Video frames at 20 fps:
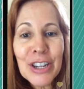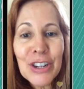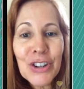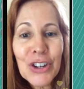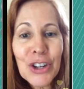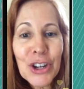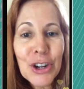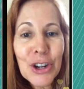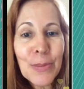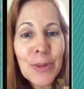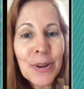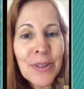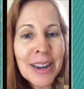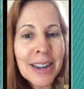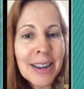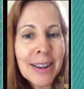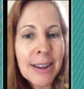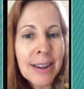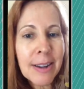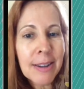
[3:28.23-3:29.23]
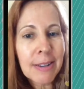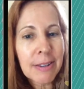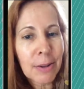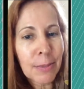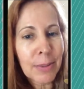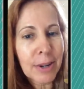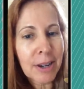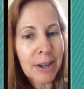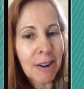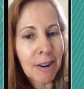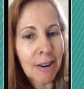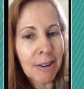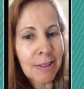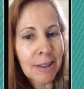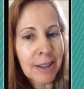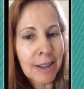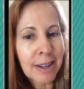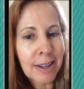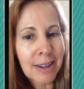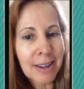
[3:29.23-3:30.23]
turmeric, a little bit of
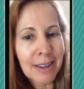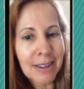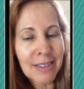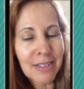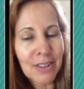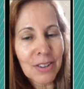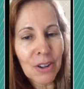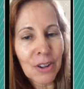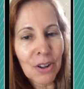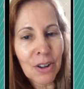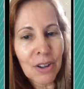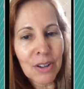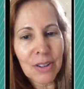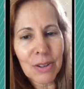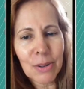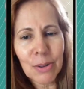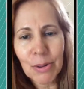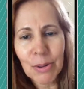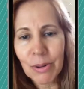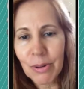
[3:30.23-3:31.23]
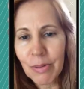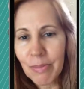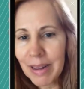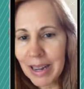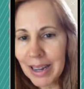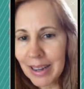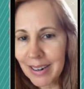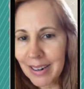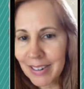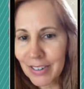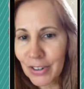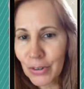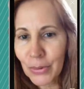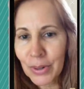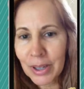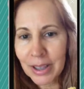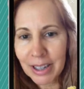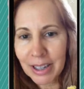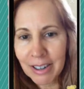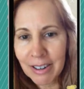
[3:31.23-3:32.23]
garlic and salt, oh man, it's
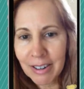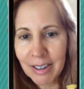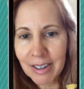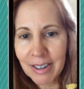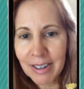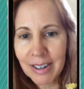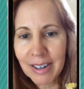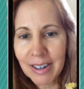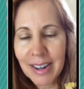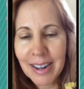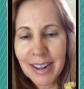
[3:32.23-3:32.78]
really good.